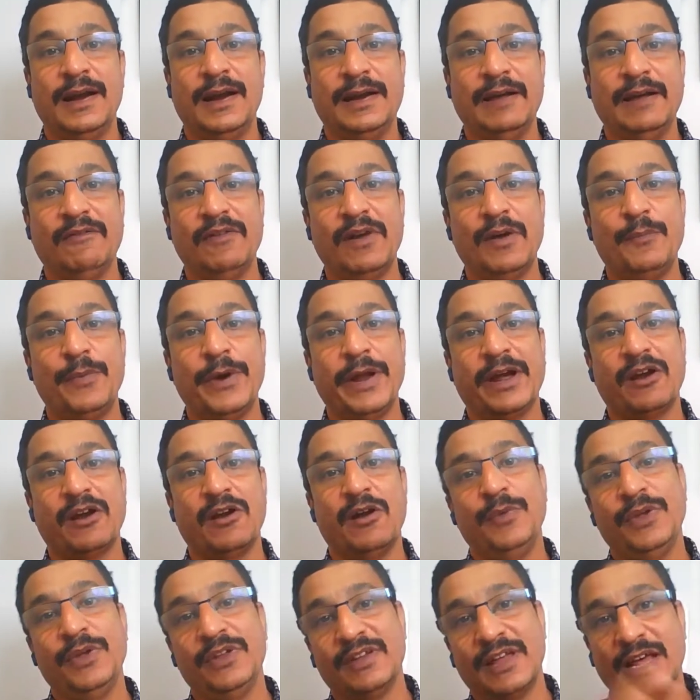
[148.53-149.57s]
developed
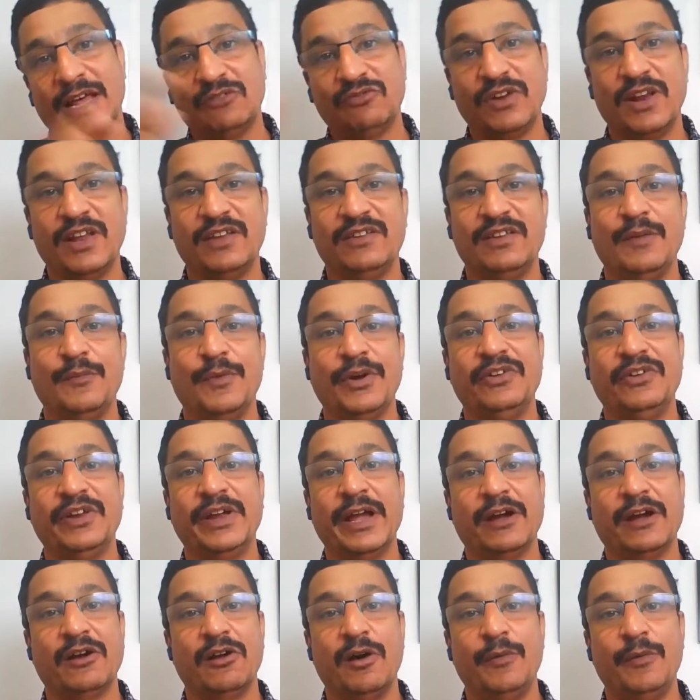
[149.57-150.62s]
economies as well as emerging
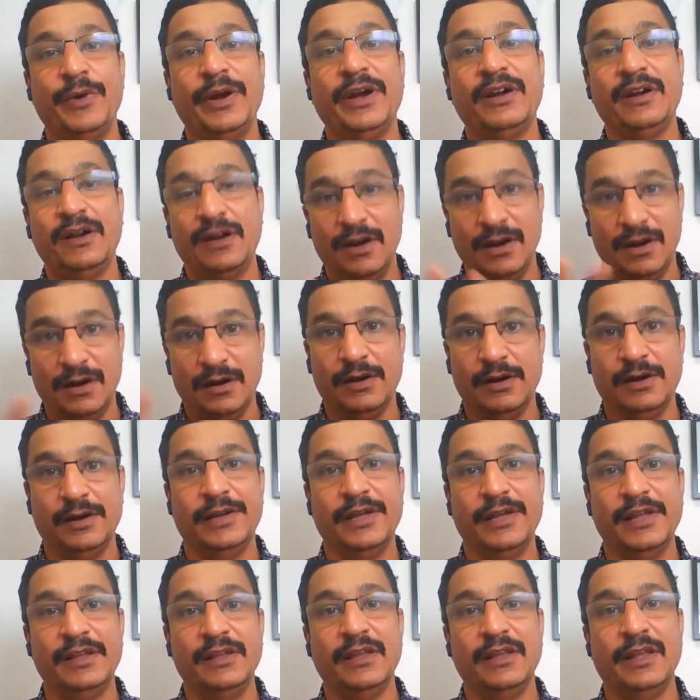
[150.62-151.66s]
economy
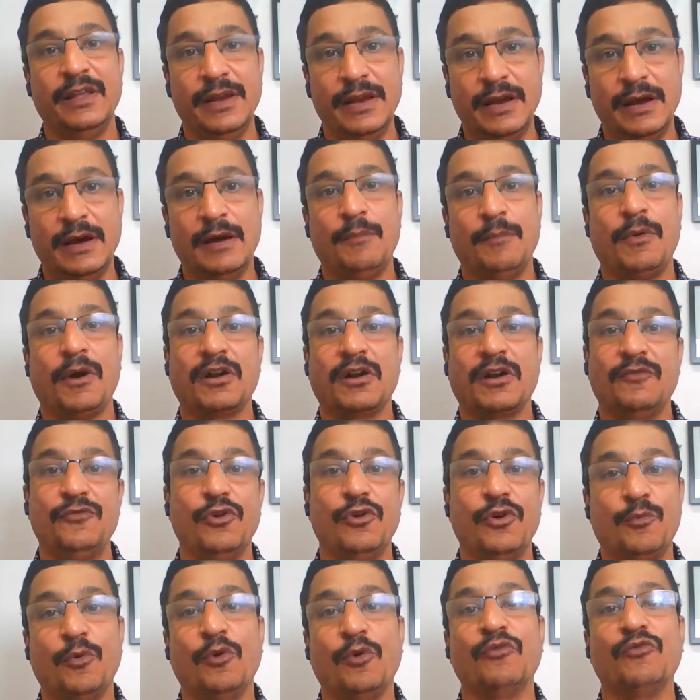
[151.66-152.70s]
in the part of
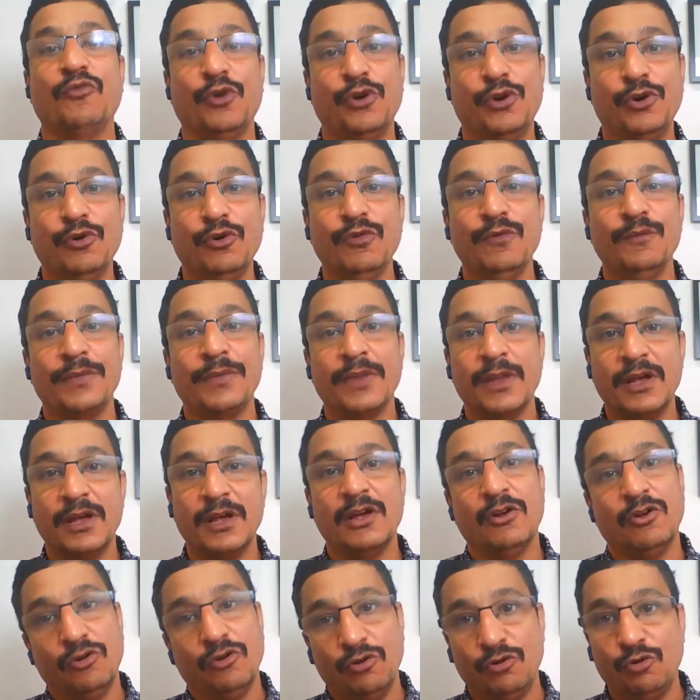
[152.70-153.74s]
your portfolio
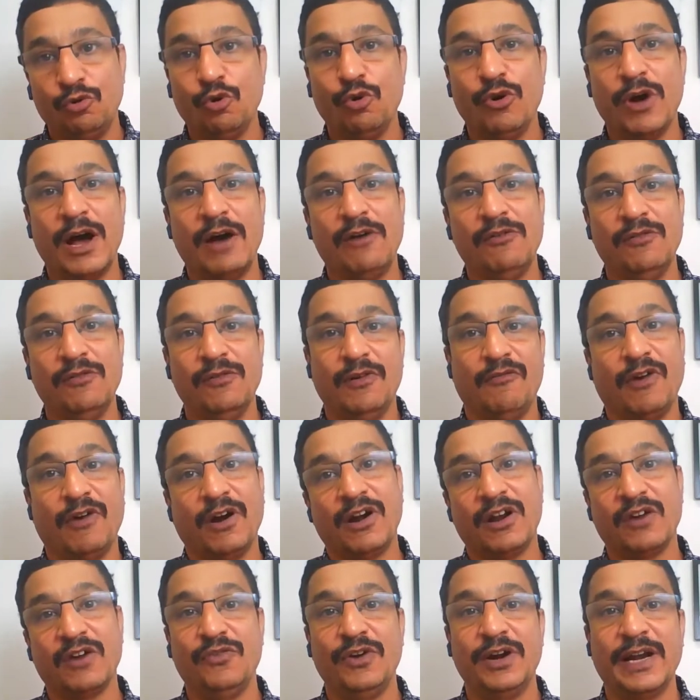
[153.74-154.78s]
to have a
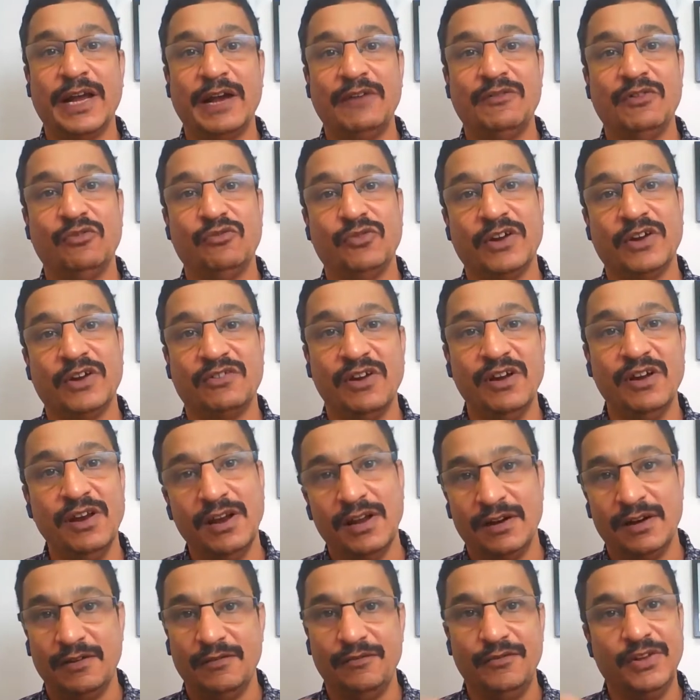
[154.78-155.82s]
wonderful diversification
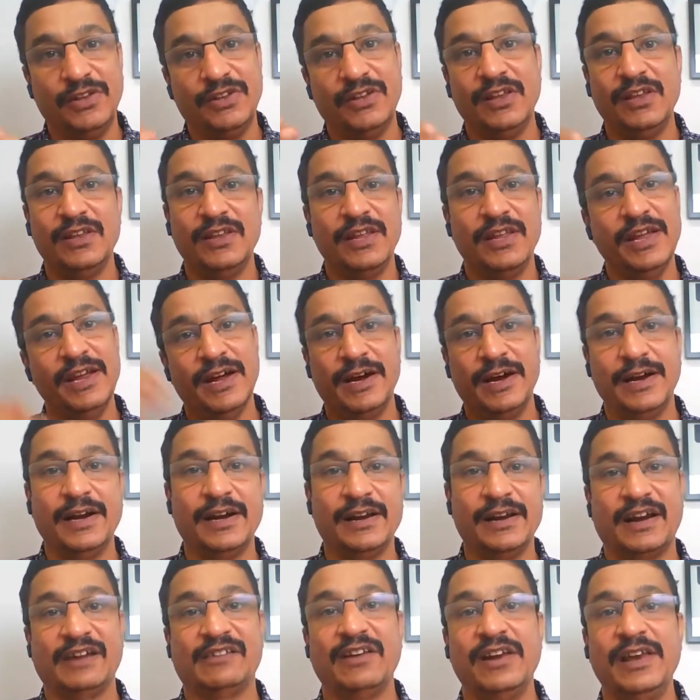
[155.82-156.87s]
within the
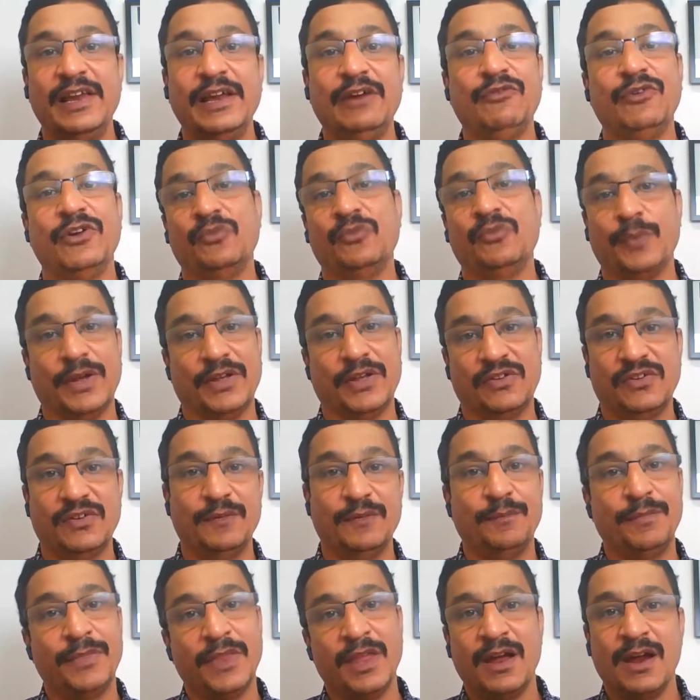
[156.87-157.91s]
international equity space.
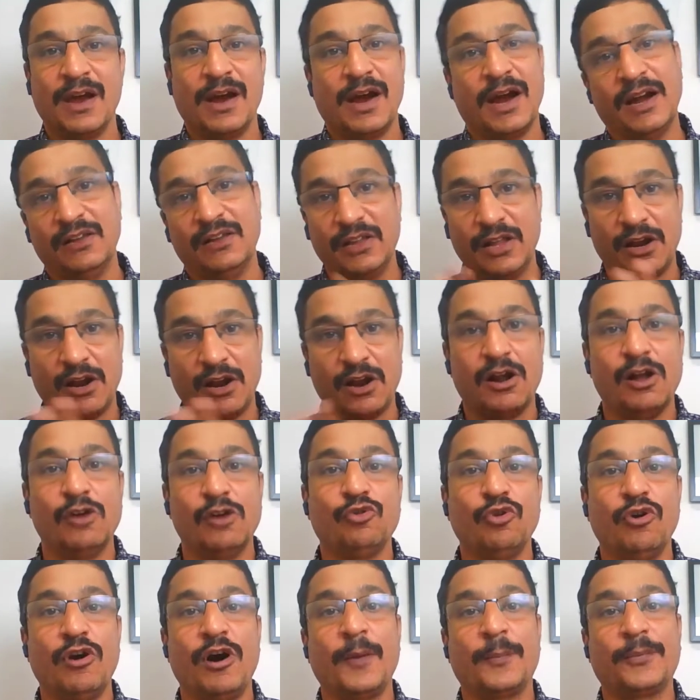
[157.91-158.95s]
And there are
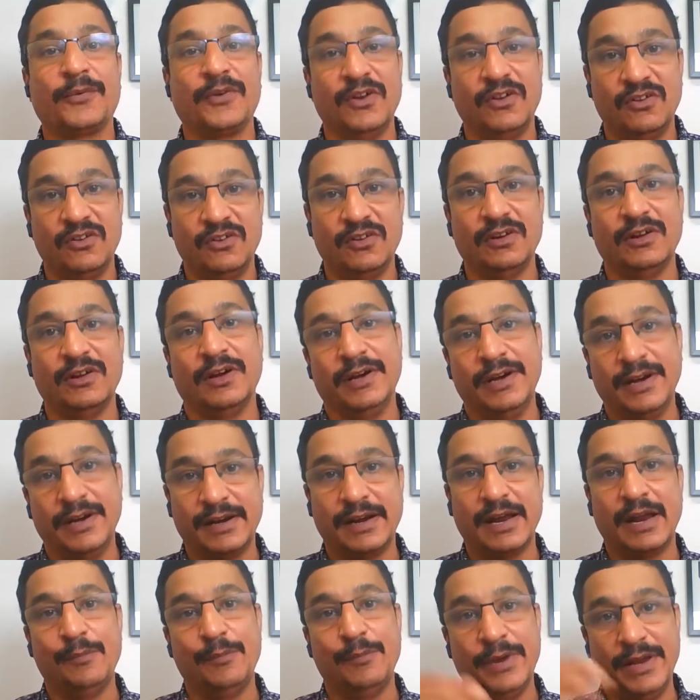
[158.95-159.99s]
also options. It
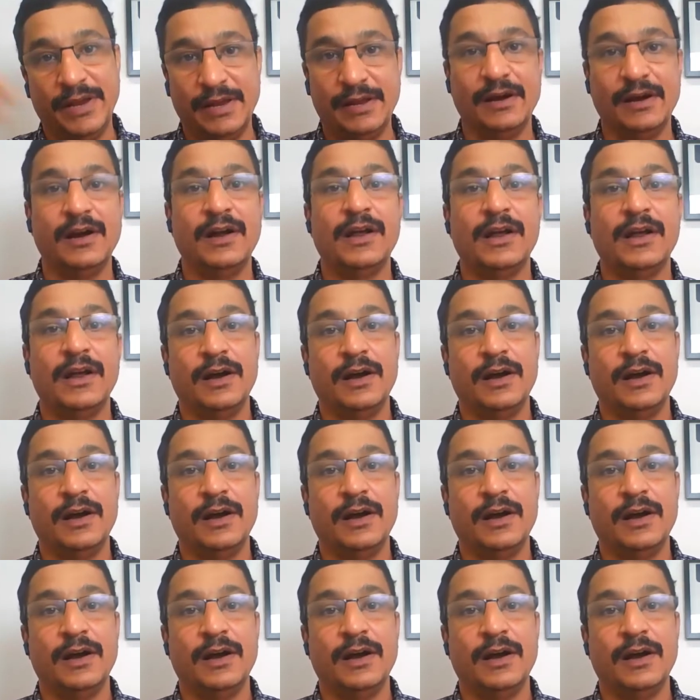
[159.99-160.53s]
can be,